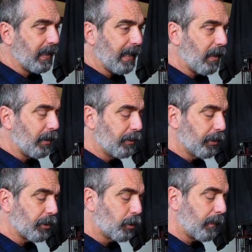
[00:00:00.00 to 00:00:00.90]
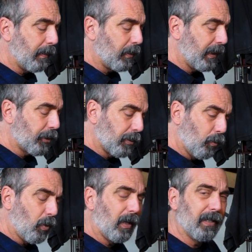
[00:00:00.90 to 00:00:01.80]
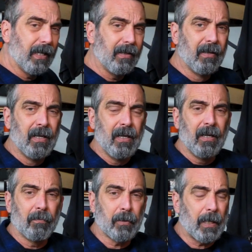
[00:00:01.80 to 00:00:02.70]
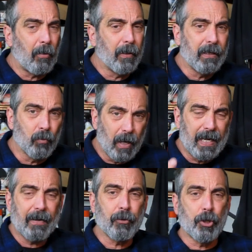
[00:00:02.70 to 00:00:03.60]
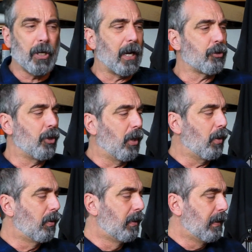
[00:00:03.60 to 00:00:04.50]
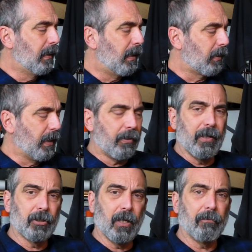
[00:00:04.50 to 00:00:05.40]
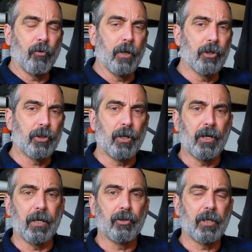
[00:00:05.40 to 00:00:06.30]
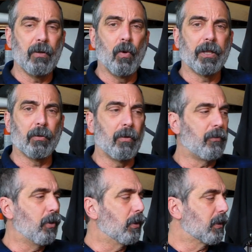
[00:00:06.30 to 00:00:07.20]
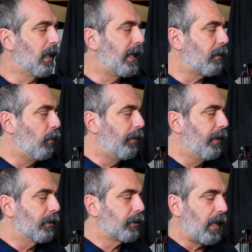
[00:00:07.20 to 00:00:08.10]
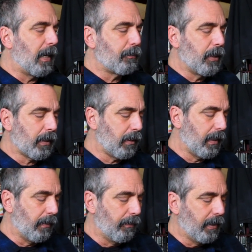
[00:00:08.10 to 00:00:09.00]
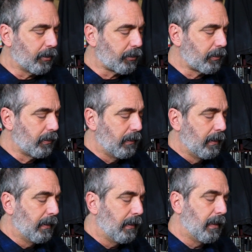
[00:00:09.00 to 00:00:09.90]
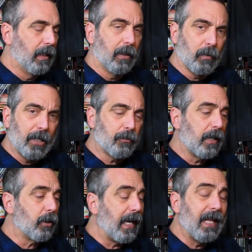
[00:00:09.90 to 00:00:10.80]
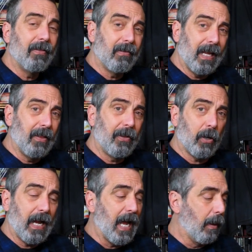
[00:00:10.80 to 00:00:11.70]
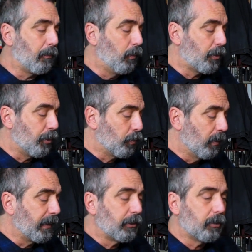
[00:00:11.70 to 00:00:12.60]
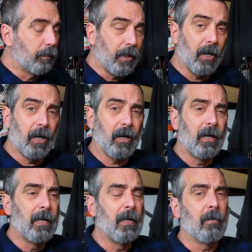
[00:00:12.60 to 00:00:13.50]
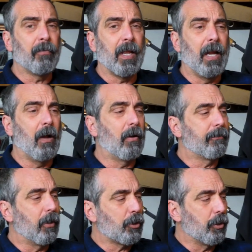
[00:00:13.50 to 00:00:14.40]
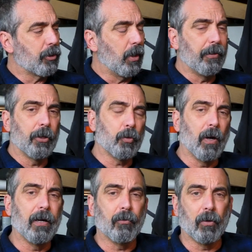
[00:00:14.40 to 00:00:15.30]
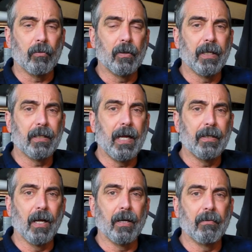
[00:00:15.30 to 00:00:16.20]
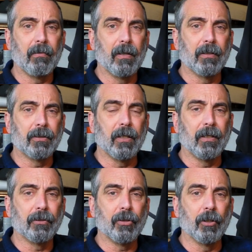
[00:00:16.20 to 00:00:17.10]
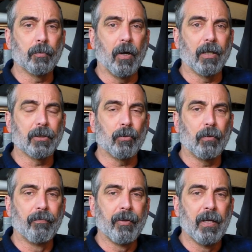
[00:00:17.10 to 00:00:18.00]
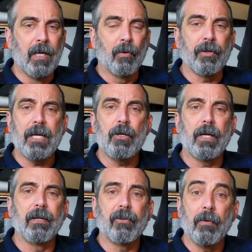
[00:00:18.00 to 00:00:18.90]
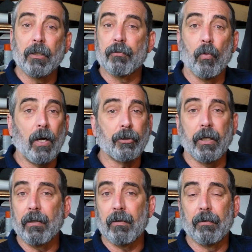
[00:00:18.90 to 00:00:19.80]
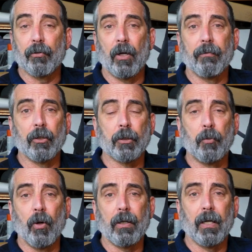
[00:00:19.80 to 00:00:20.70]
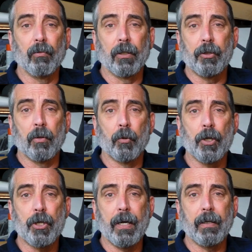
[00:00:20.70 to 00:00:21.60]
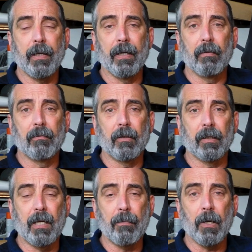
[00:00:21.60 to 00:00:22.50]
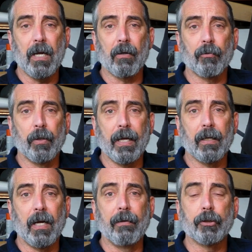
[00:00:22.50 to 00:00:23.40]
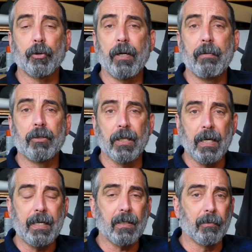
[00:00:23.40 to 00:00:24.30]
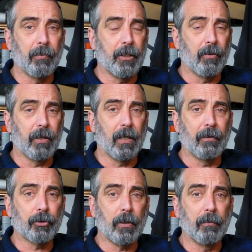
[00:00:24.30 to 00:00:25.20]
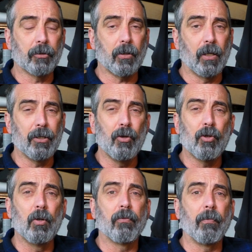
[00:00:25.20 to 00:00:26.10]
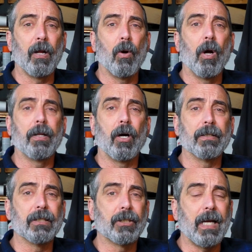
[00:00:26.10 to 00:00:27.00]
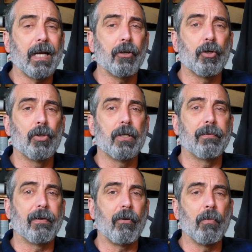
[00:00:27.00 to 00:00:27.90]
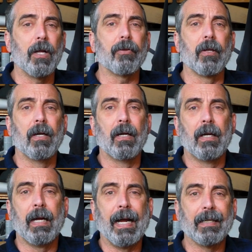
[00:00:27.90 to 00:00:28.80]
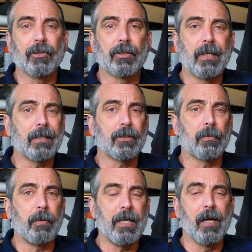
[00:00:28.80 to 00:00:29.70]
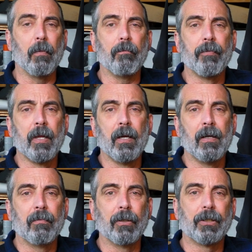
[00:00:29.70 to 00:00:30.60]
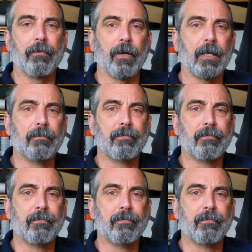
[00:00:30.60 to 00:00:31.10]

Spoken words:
it out at distance, but I'm going to get some more, and then probably right after SHOT Show, I'll get this up for you so you can see what the review is like with this optic and this rangefinder and their app, which is really superior, and how it functions on this rifle. We'll get that done as soon as possible. Well, thank you again very much for watching and for all of your support. I really do appreciate it. And keep an eye out for that live stream tonight. I'm going to be doing live streams on YouTube from now on the second Tuesday of every month at 6 p.m. Pacific.